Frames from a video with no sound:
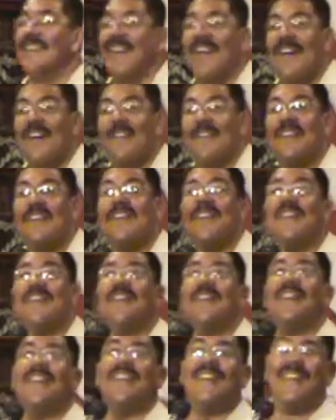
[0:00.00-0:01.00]
Heavy
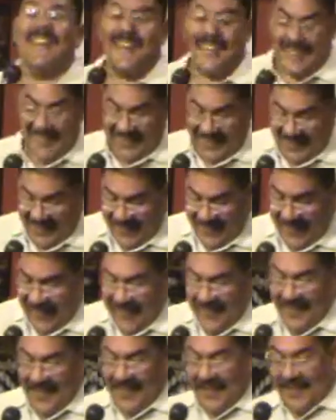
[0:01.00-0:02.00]
duty.
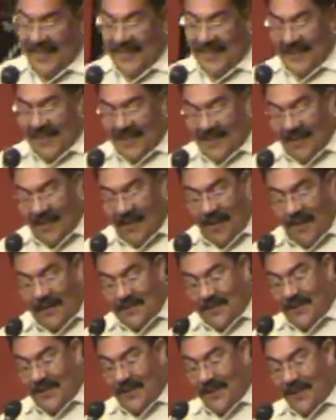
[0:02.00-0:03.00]
The
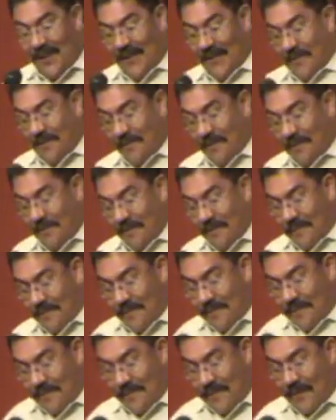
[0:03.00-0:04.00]
culture.
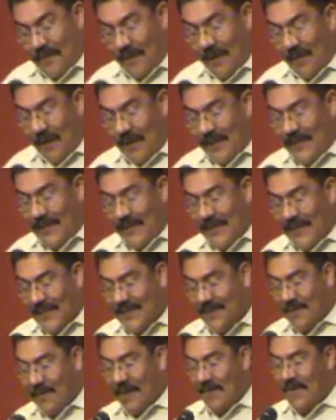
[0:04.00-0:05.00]
Watch
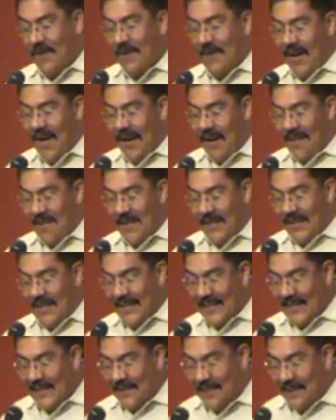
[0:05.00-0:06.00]
this. Remember how we
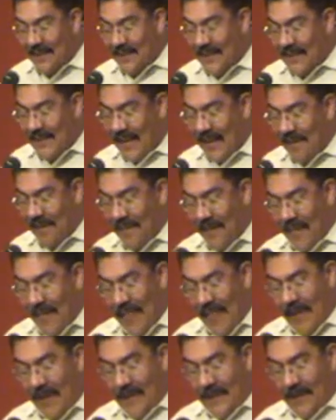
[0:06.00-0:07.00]
did this one time?
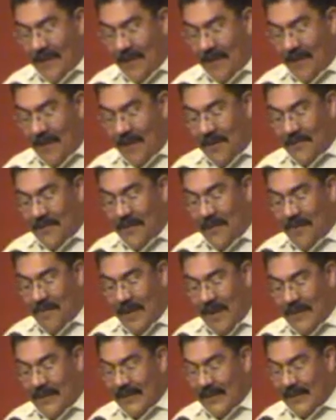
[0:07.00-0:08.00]
The culture
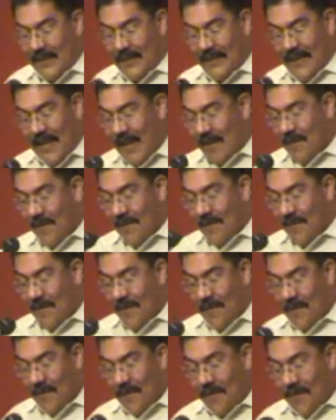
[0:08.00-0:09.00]
meant this, and I don't
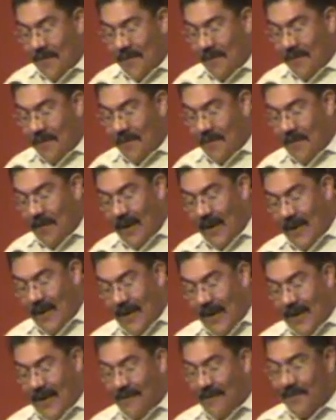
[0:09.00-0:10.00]
know where I
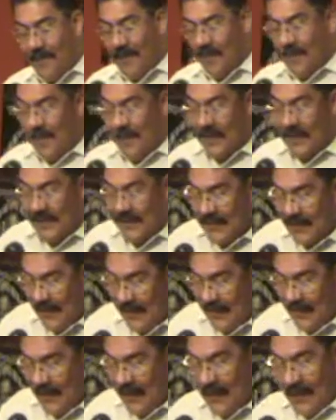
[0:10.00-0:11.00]
got it from, but it
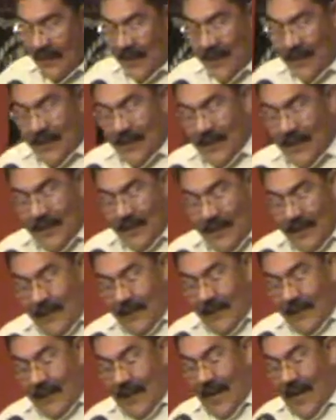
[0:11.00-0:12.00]
said,
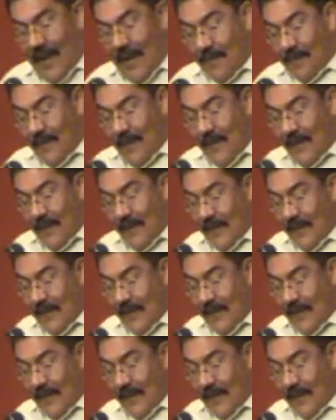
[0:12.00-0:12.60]
um,